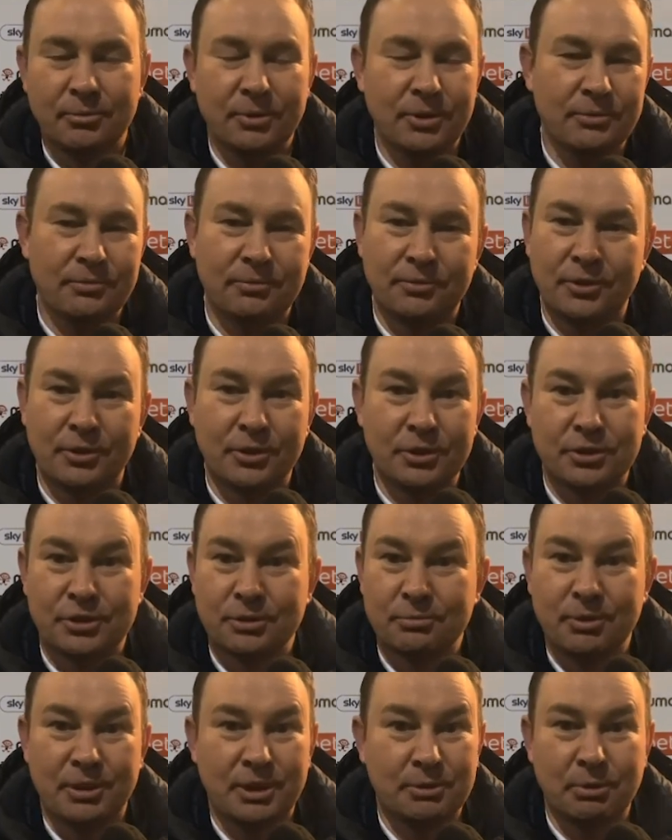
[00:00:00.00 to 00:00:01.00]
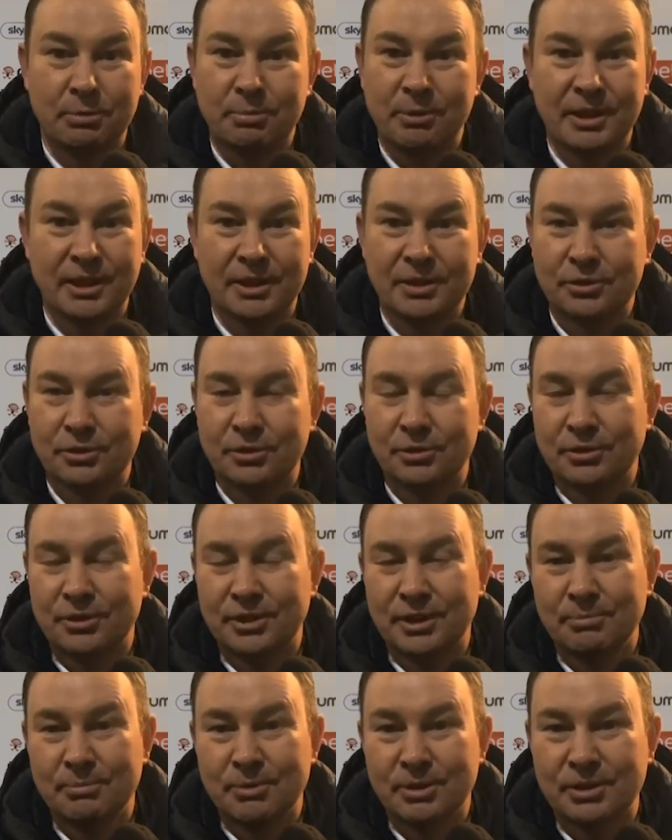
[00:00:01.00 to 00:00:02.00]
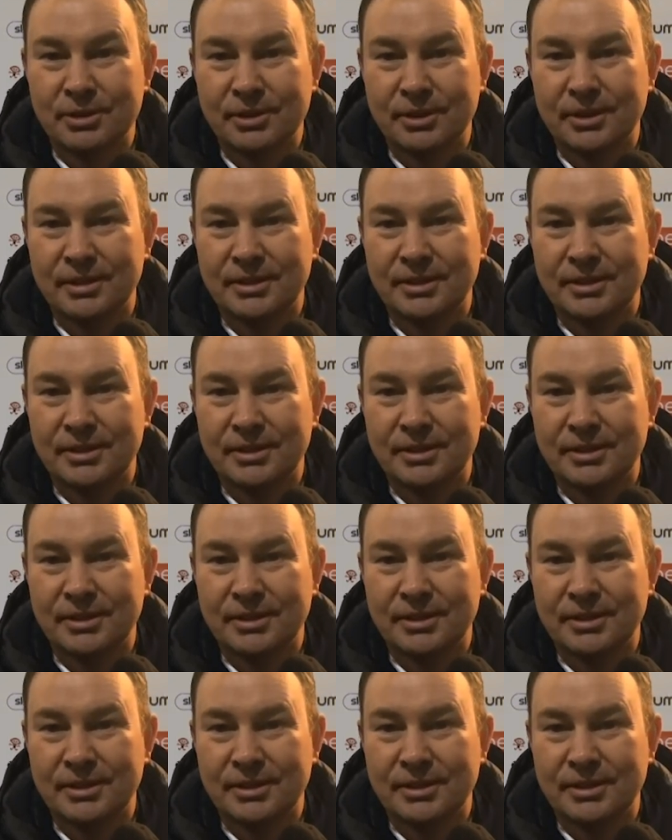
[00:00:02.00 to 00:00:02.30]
But unfortunately, we come up against good teams,